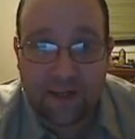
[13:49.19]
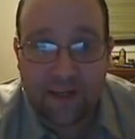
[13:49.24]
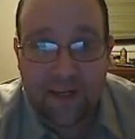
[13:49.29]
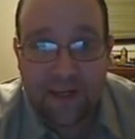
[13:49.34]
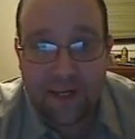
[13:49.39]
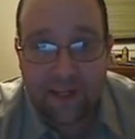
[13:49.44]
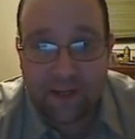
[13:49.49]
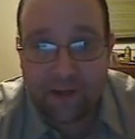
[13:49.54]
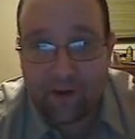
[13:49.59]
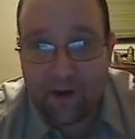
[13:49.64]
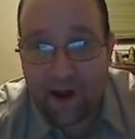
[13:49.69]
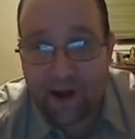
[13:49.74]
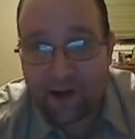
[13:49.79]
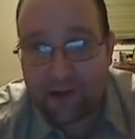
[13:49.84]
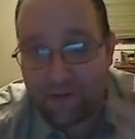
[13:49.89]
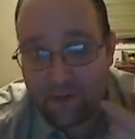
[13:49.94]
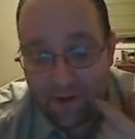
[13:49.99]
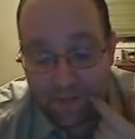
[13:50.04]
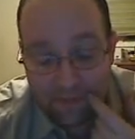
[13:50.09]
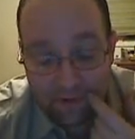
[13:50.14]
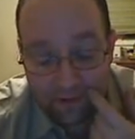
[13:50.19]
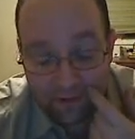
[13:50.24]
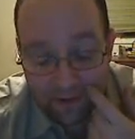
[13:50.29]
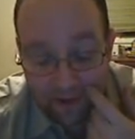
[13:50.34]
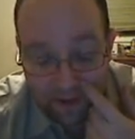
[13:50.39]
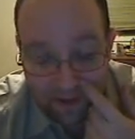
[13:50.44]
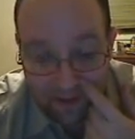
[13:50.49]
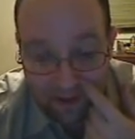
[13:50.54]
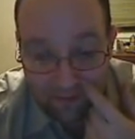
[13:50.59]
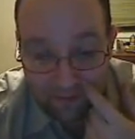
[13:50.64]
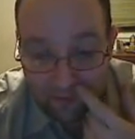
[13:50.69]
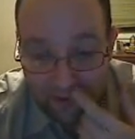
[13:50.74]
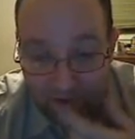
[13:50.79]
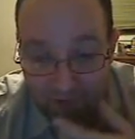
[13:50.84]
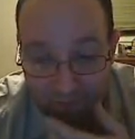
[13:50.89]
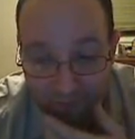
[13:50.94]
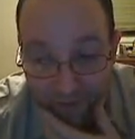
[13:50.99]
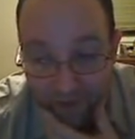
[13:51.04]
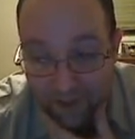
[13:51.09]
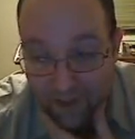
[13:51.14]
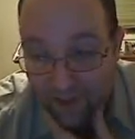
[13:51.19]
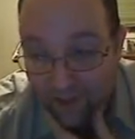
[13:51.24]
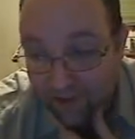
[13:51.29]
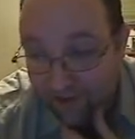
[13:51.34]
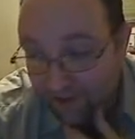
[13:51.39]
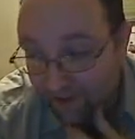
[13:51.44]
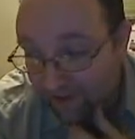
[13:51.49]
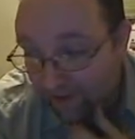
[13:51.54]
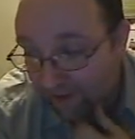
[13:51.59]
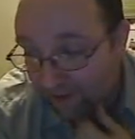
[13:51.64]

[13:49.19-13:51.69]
I remember this. Me and him used to watch him on here.